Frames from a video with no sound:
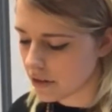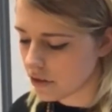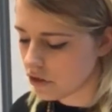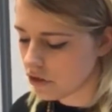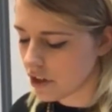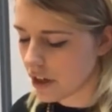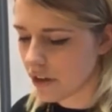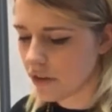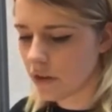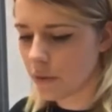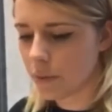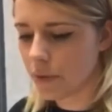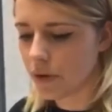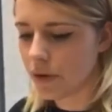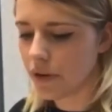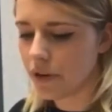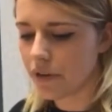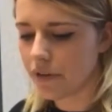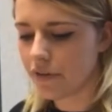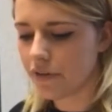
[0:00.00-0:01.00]

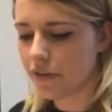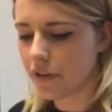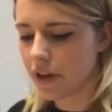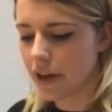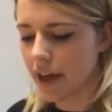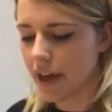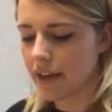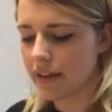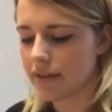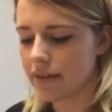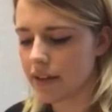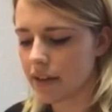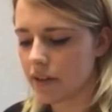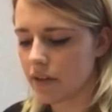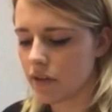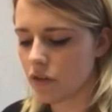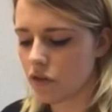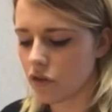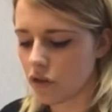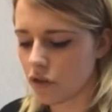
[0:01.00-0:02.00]
shatterproof
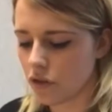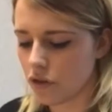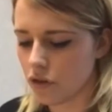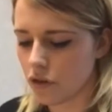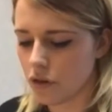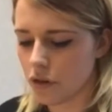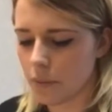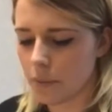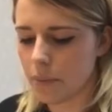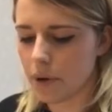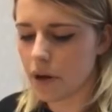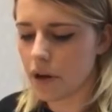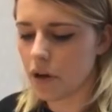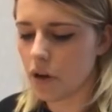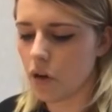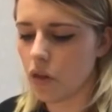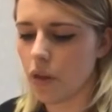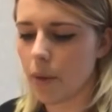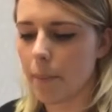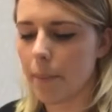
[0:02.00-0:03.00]
cases just to put
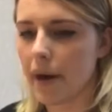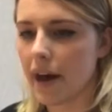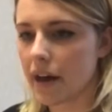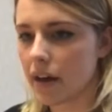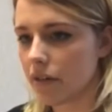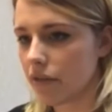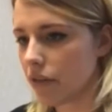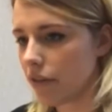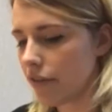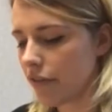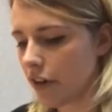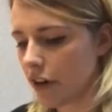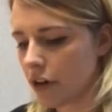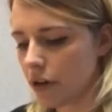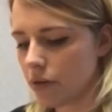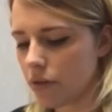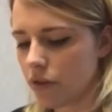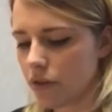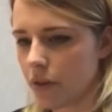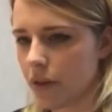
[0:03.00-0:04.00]
on the back of the
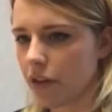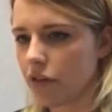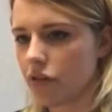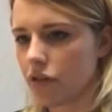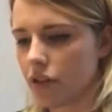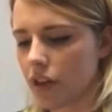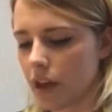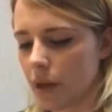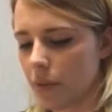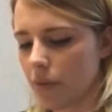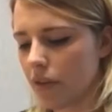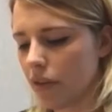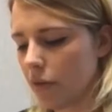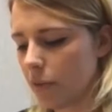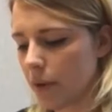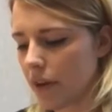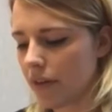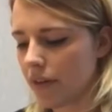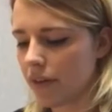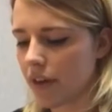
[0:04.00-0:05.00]
phone, so it just keeps this
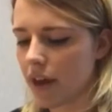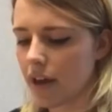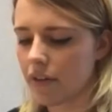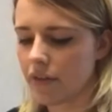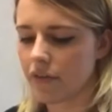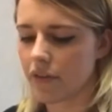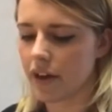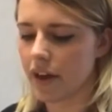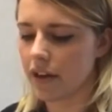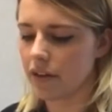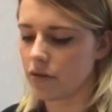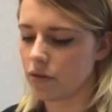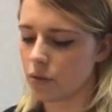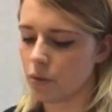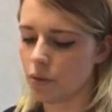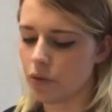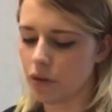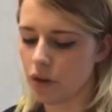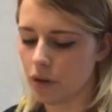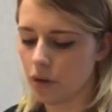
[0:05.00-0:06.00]
bit safe and
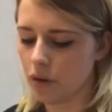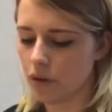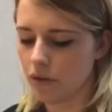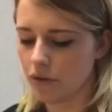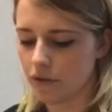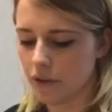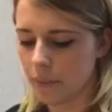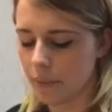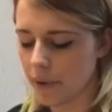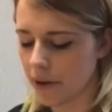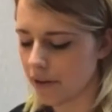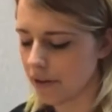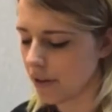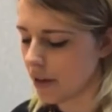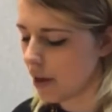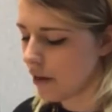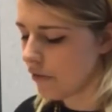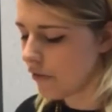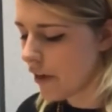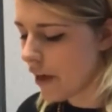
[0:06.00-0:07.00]
also the front bit
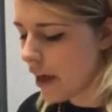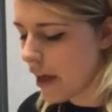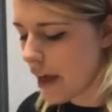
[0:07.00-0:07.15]
safe.